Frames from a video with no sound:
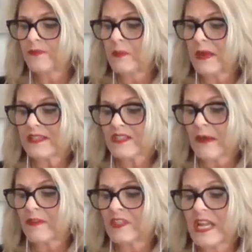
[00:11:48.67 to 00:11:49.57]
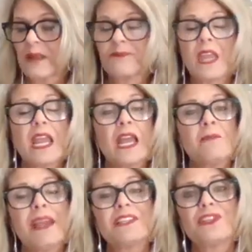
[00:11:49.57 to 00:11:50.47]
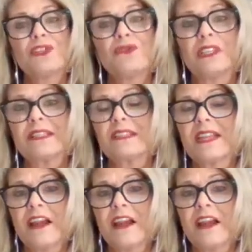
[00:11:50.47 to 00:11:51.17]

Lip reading: the best time of the day, and make to-do lists.